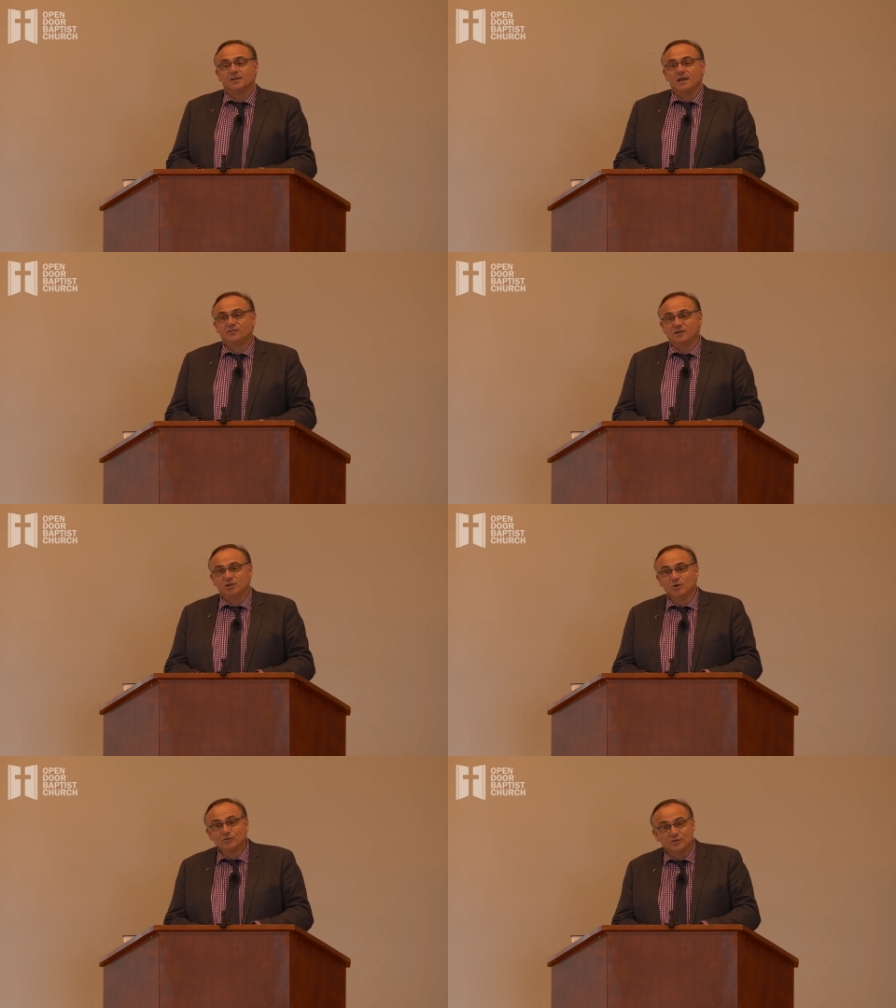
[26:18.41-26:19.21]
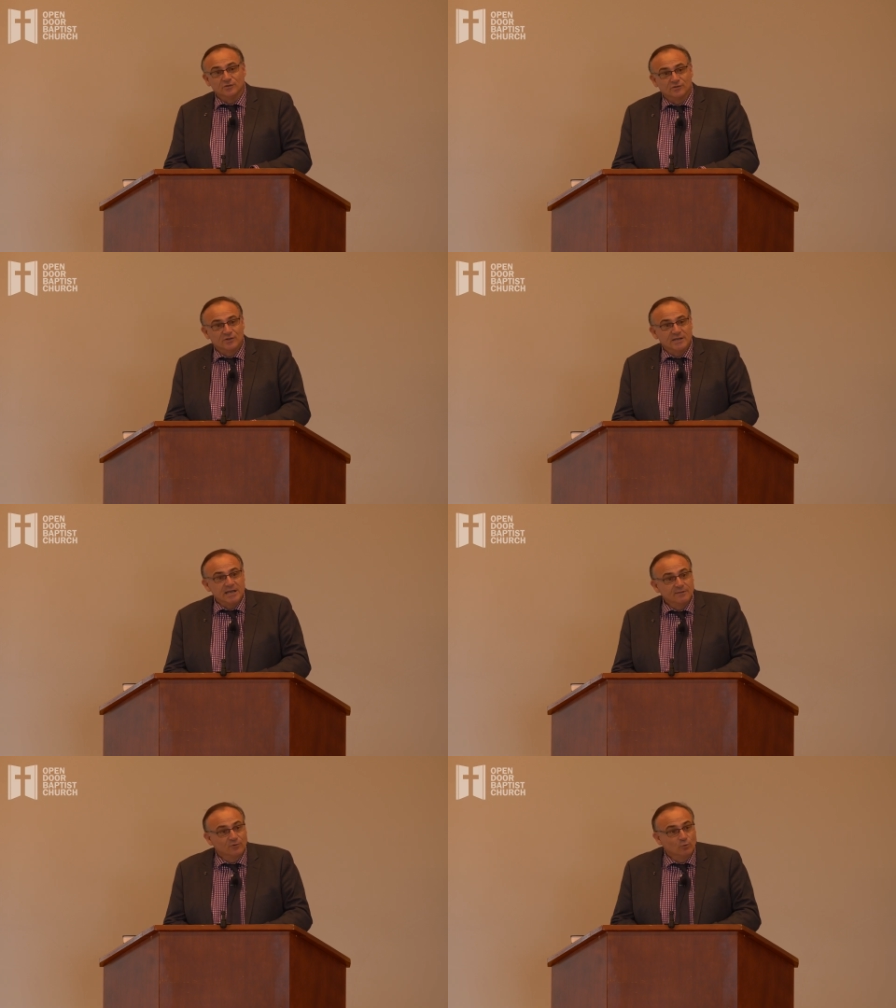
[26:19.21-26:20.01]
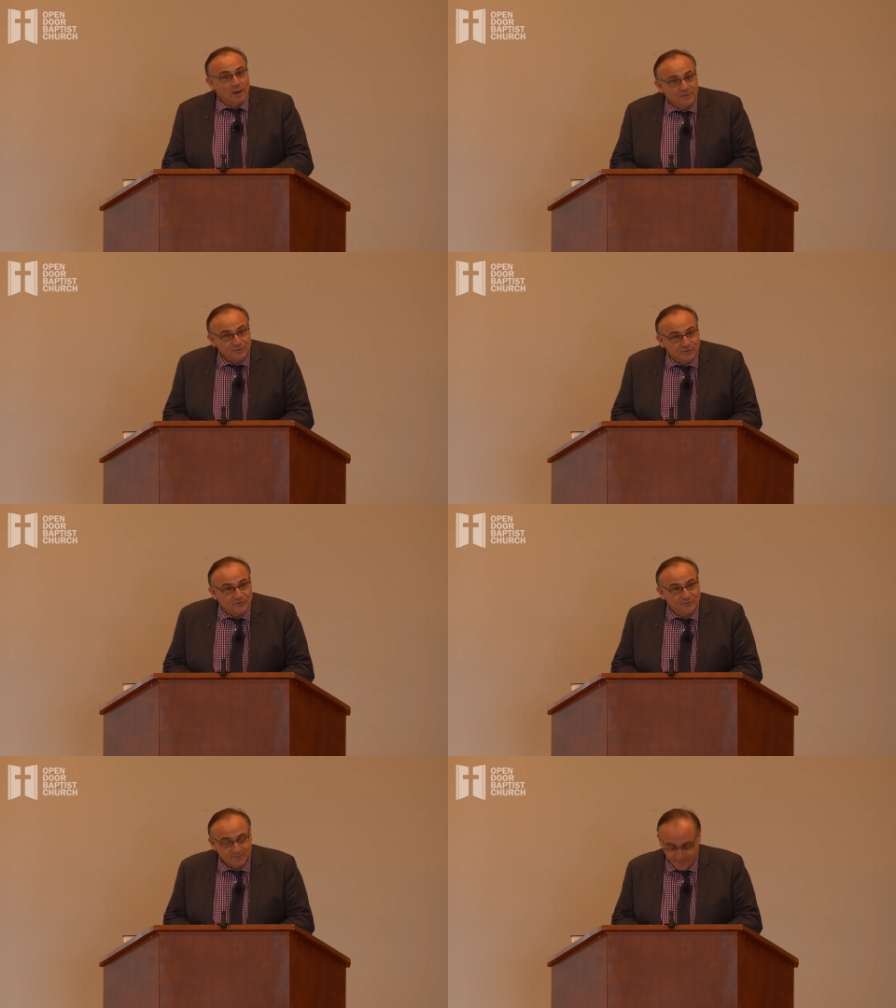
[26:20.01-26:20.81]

Yes, he uses the evil ones.